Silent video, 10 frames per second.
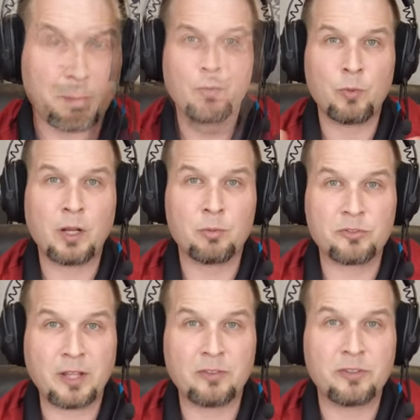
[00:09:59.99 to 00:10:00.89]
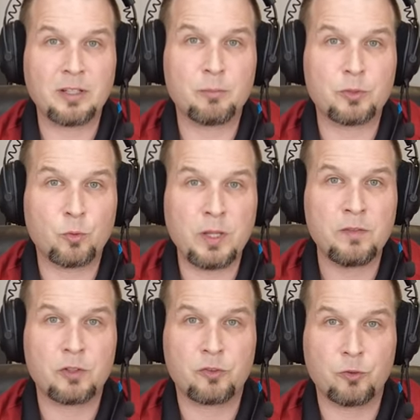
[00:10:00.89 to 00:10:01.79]
and when I was testing between
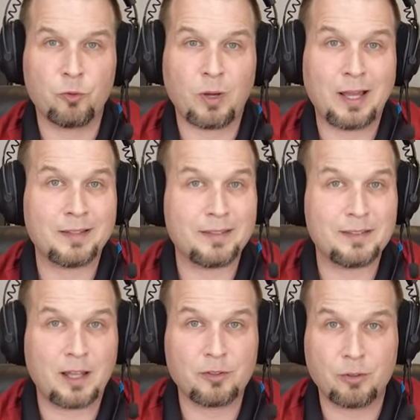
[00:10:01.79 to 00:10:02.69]
the two, I did not